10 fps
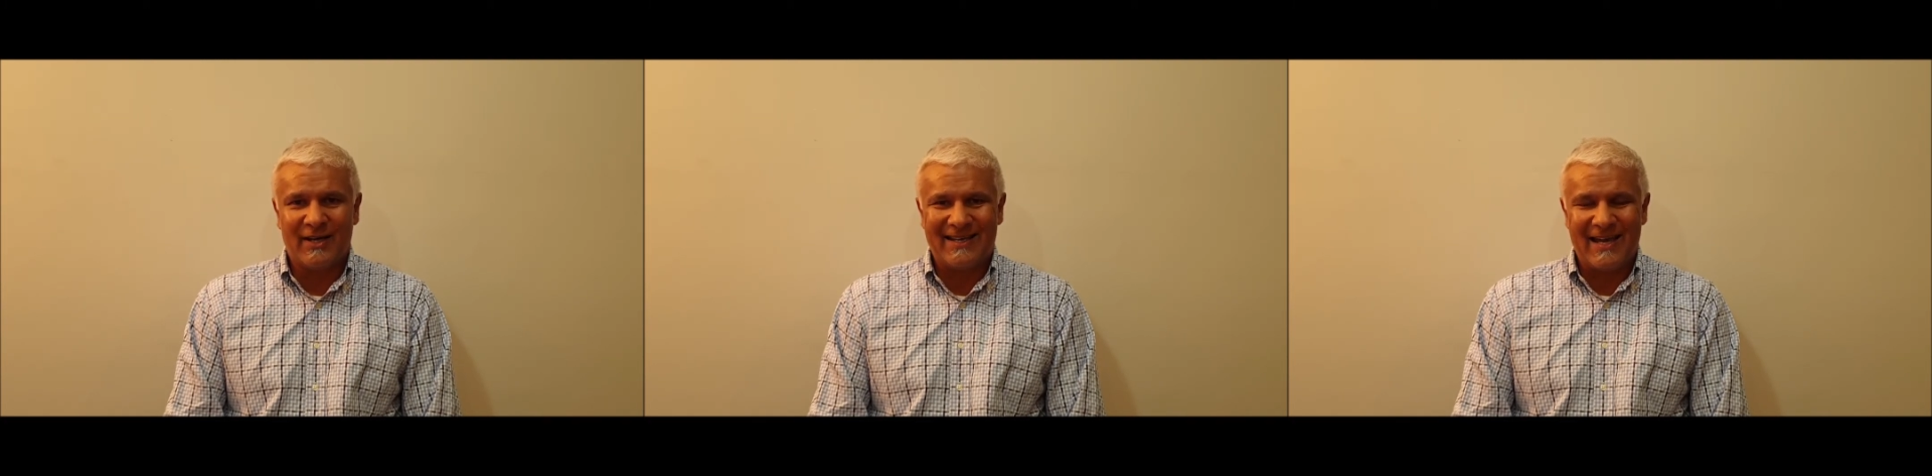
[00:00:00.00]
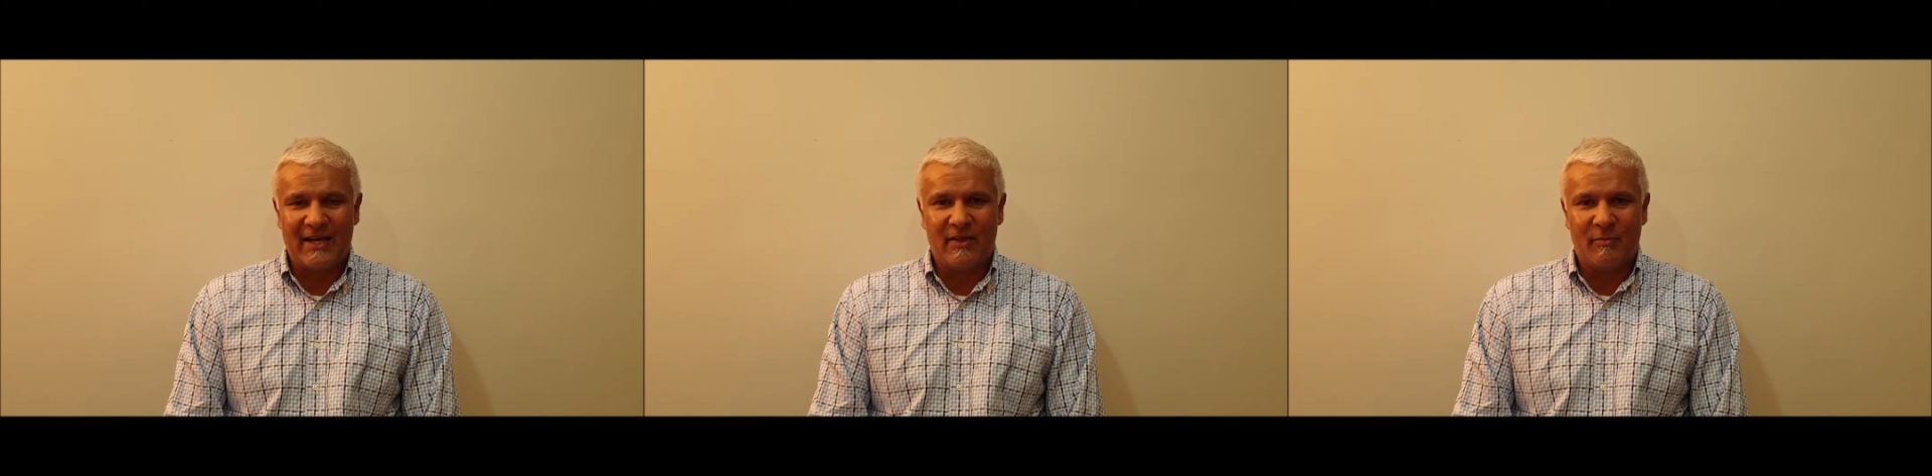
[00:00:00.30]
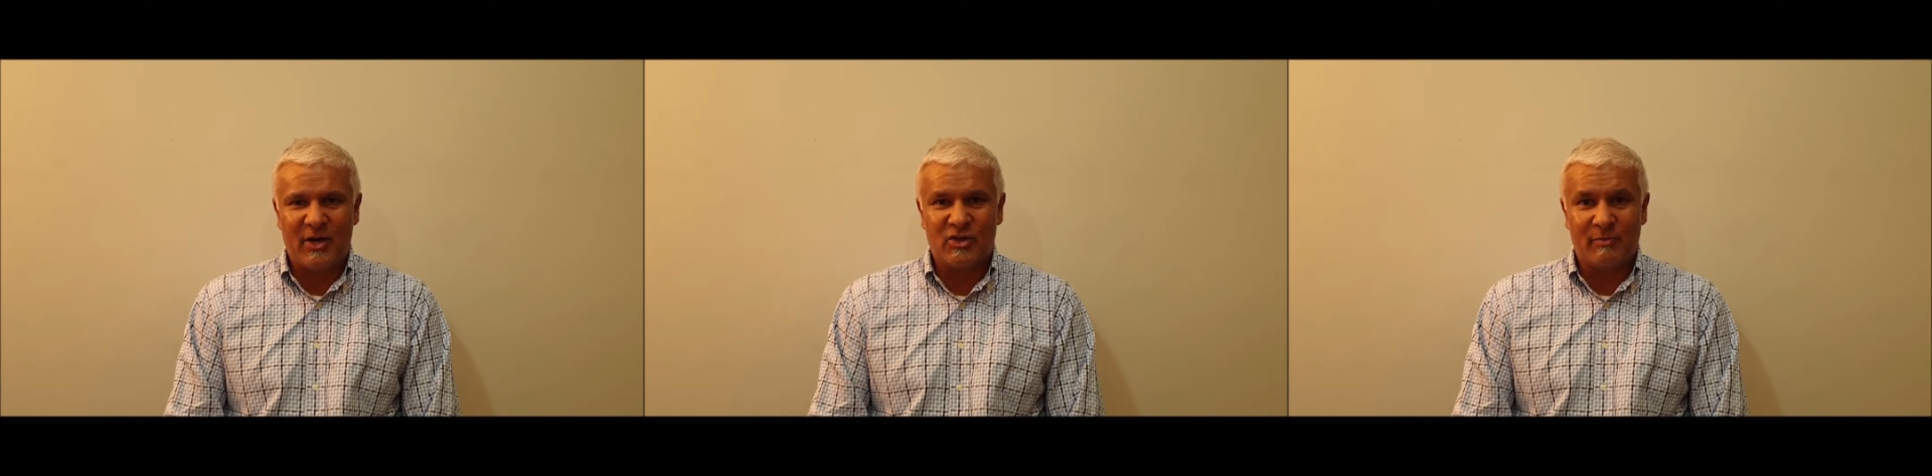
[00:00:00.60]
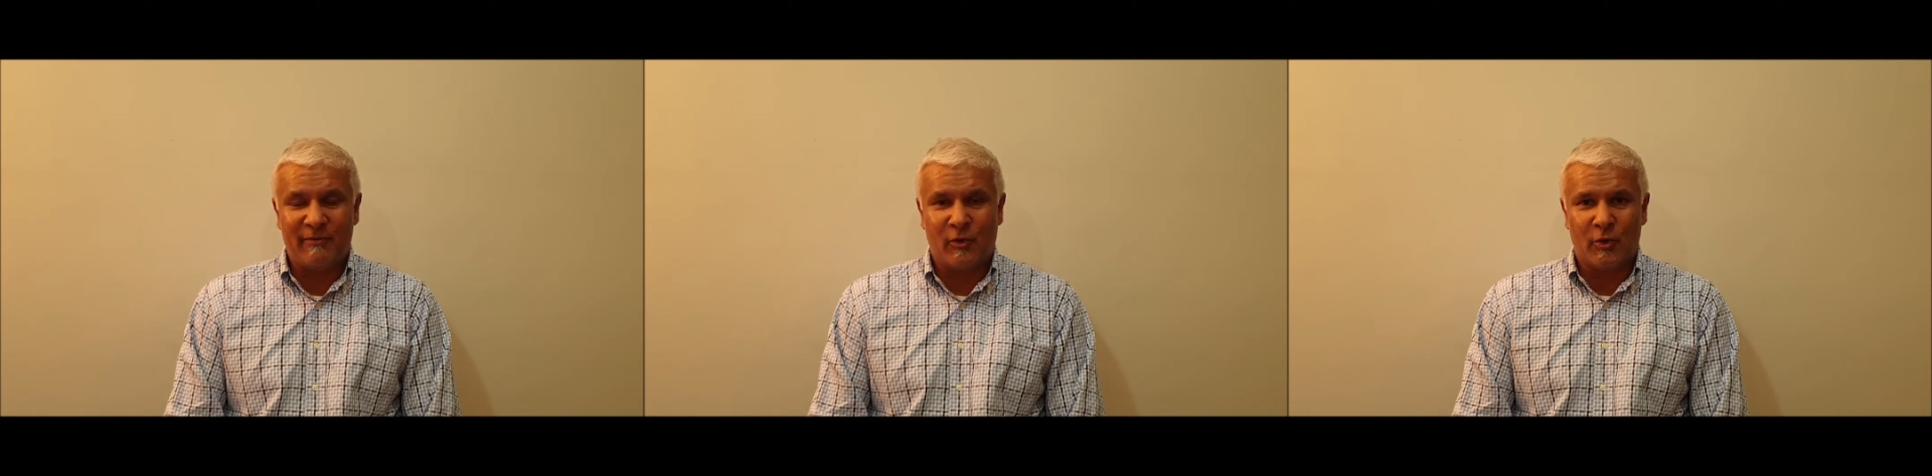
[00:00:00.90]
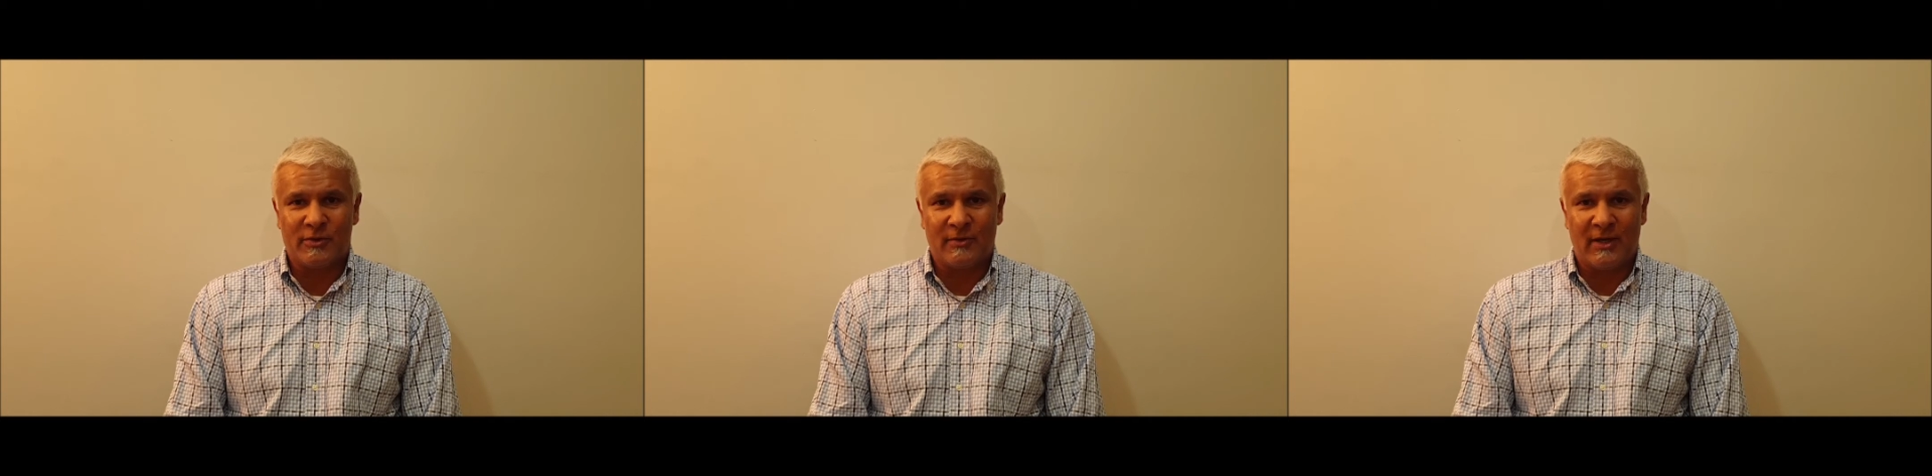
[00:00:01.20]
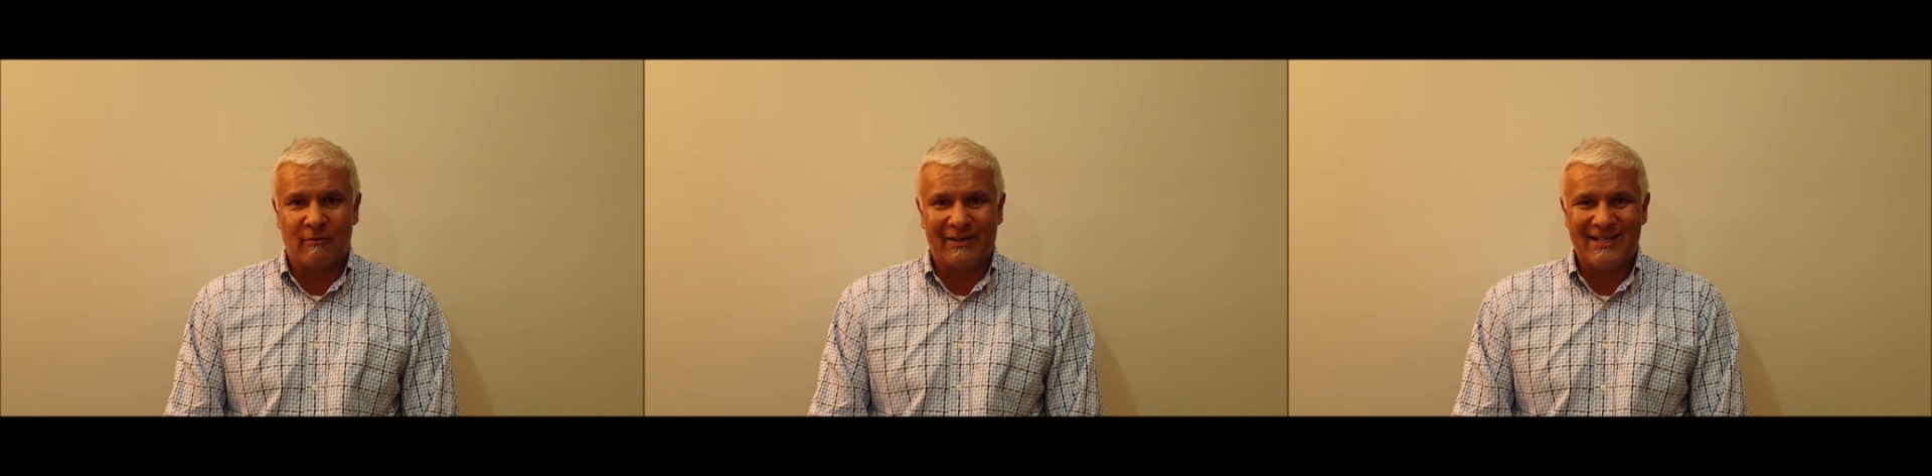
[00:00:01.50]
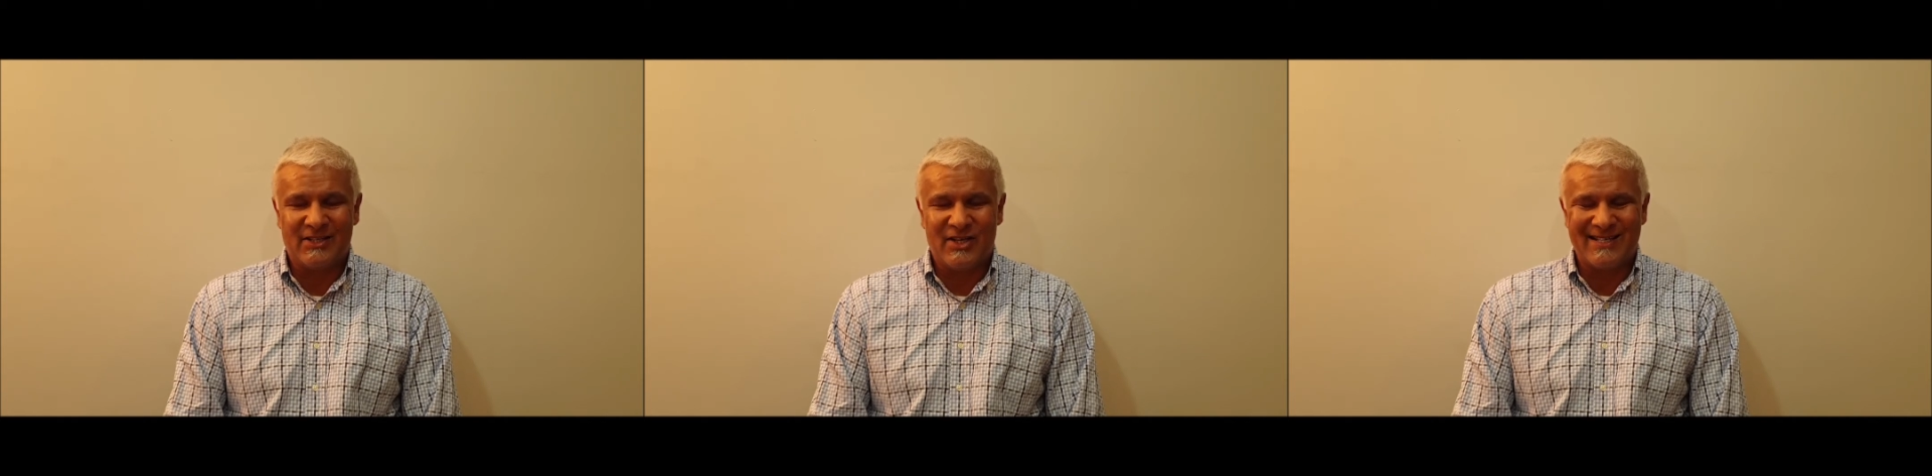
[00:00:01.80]
gaining the budget before it was
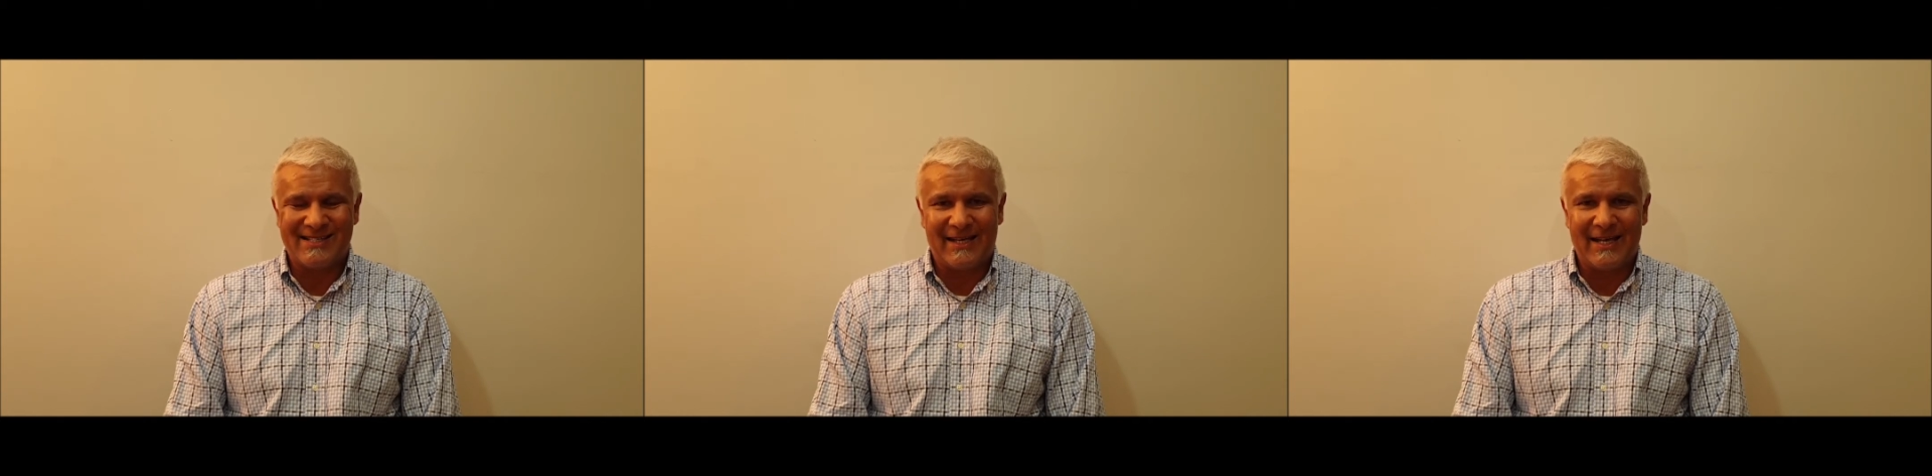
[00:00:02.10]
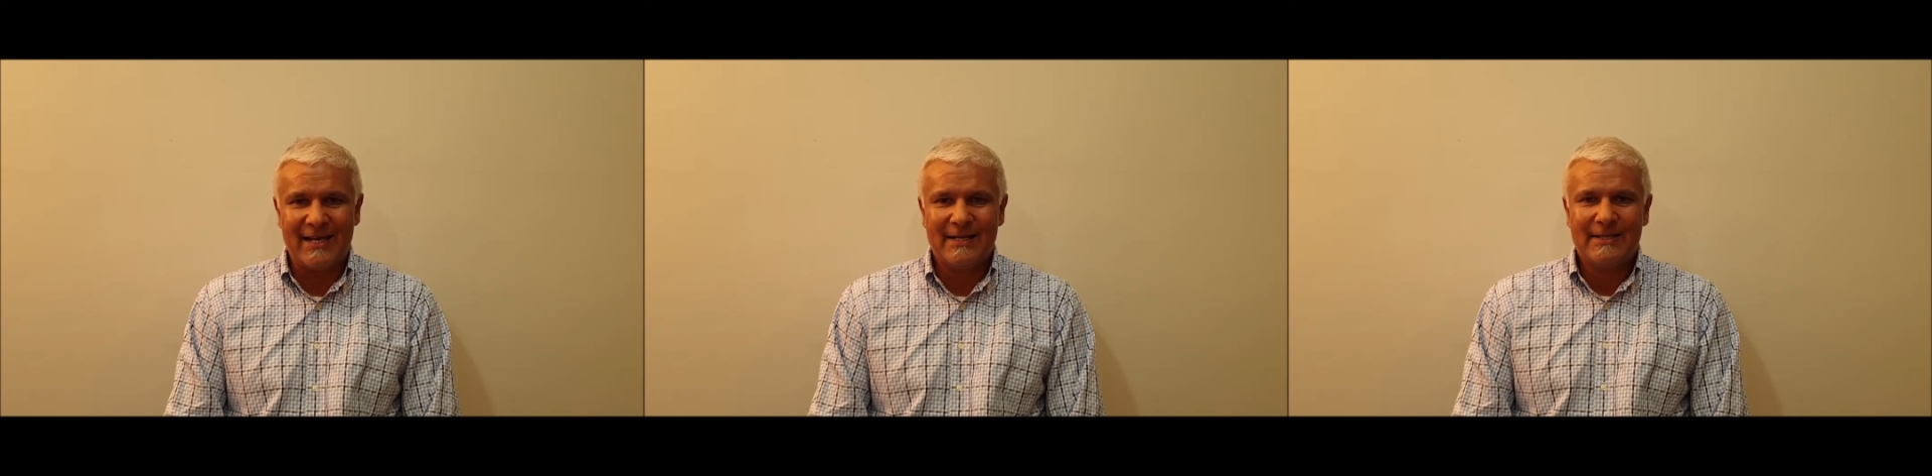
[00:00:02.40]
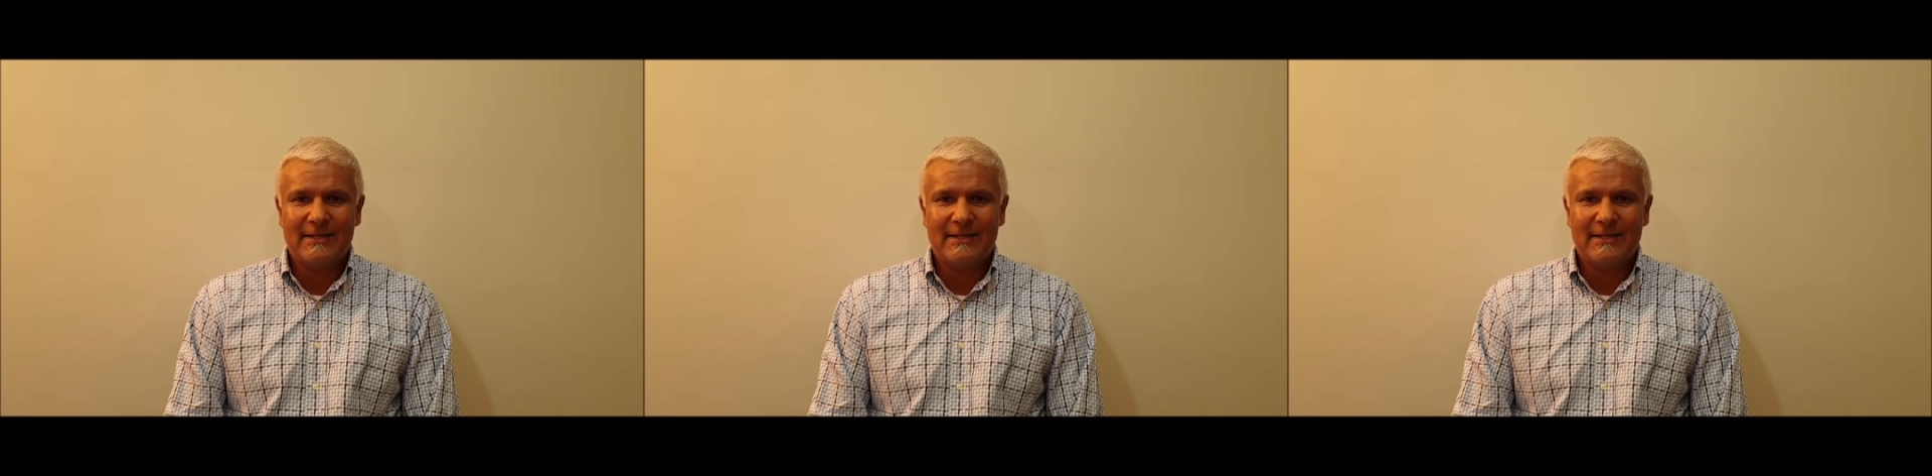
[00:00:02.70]
released yesterday.